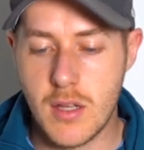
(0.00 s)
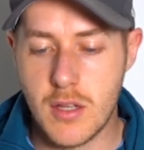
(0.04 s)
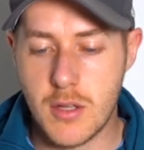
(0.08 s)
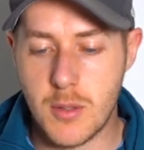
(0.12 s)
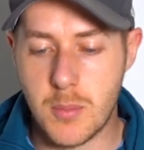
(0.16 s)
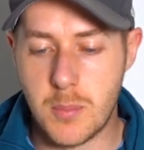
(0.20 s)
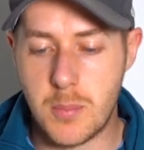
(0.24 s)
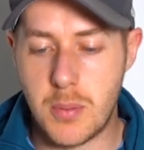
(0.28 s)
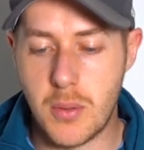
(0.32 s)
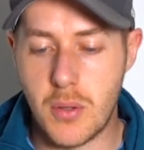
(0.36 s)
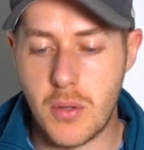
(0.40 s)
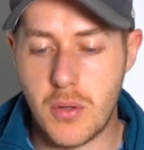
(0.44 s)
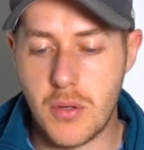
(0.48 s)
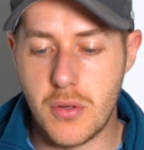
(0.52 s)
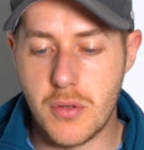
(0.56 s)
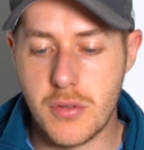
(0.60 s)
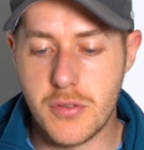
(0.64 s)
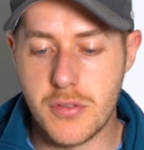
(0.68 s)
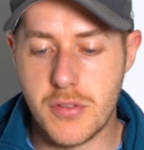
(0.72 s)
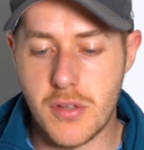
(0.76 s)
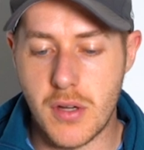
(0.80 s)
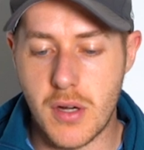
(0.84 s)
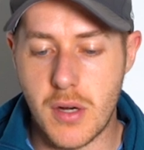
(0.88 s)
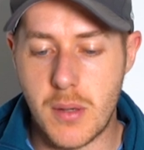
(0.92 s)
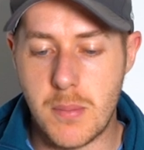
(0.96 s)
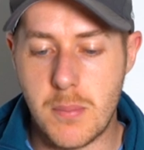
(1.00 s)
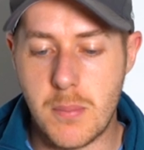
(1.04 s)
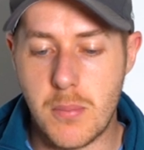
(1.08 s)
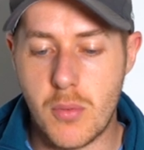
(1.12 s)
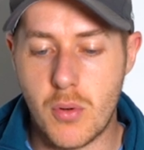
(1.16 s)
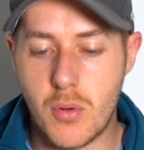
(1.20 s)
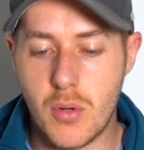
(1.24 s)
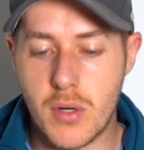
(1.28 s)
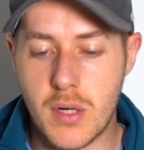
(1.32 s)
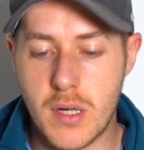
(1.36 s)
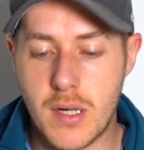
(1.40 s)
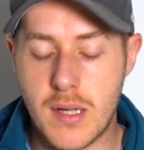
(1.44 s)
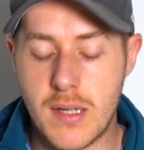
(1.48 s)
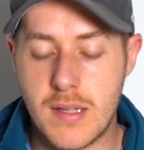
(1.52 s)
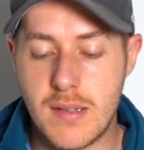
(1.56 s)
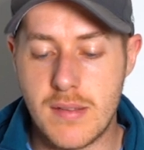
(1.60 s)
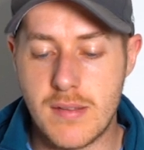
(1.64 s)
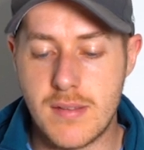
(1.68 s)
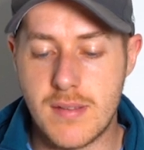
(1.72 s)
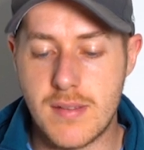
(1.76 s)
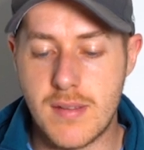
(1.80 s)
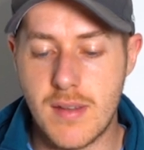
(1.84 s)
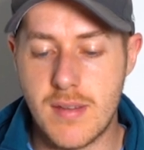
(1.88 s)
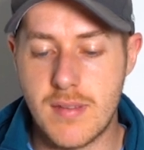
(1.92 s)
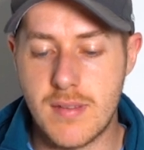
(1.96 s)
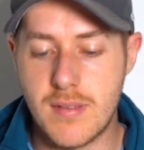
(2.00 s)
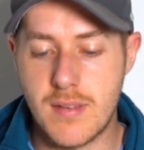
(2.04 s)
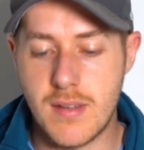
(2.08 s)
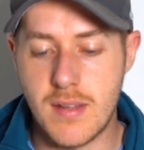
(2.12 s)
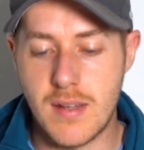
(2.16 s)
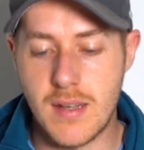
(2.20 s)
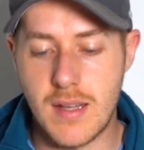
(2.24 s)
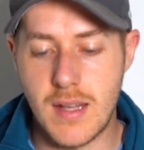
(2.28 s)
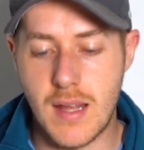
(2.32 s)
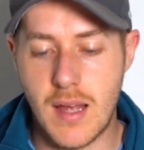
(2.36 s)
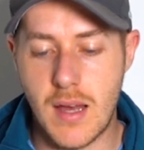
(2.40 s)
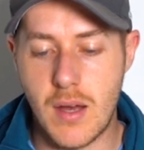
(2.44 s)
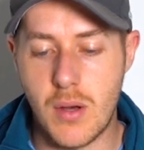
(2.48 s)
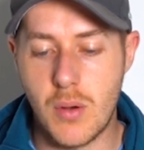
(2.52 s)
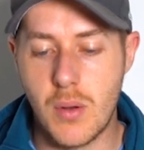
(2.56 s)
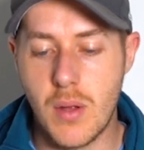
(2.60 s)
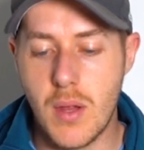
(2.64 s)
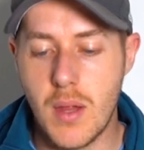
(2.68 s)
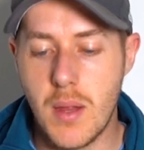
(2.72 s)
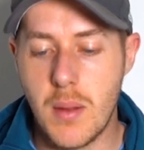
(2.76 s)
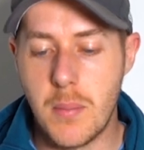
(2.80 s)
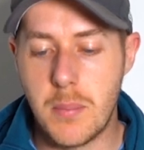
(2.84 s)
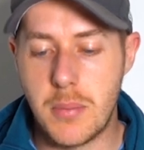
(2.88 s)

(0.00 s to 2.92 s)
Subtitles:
The balls are more consistent now,